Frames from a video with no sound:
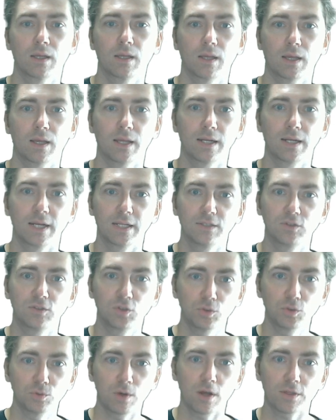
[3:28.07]
And I
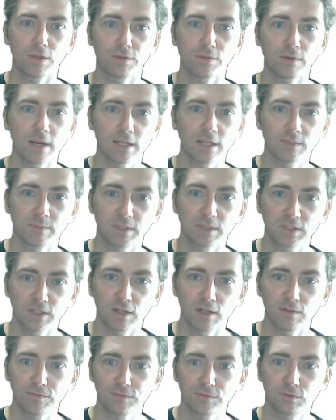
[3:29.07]
do authorize
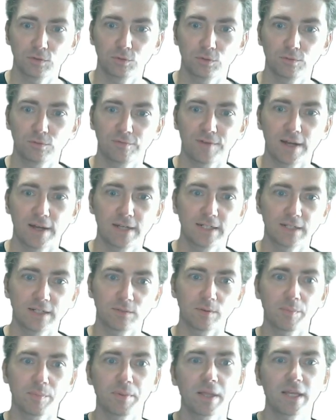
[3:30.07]
myself to find and
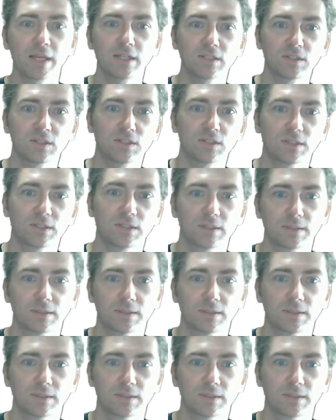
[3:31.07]
replace.